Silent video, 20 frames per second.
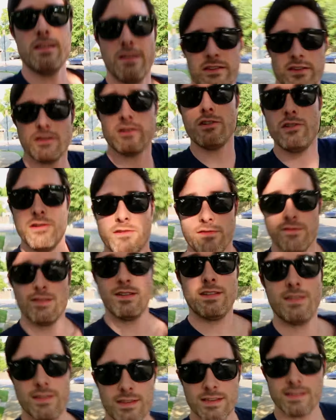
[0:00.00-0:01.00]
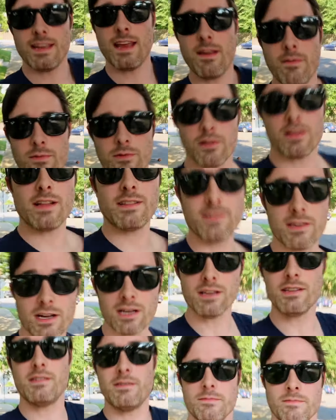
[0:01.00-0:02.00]
so if it's stable, that's
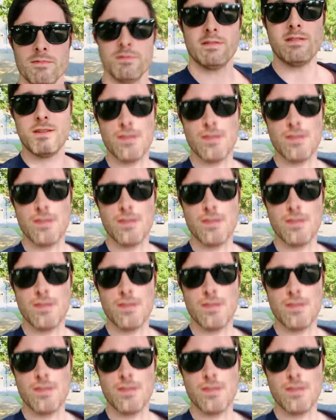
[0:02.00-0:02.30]
awesome.